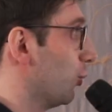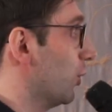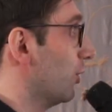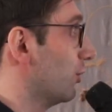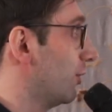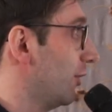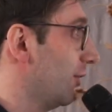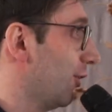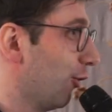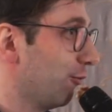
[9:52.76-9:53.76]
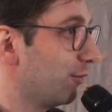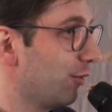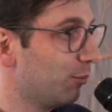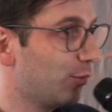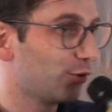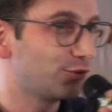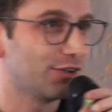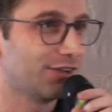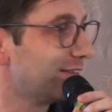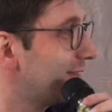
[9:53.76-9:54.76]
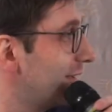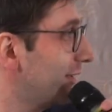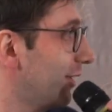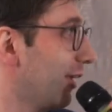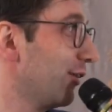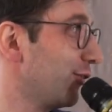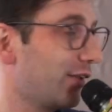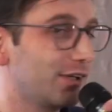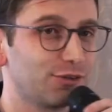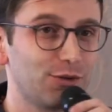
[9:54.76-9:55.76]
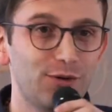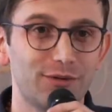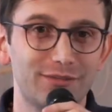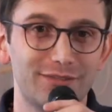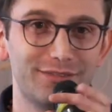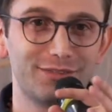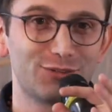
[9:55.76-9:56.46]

world of blockchains. Yeah, thanks a lot, and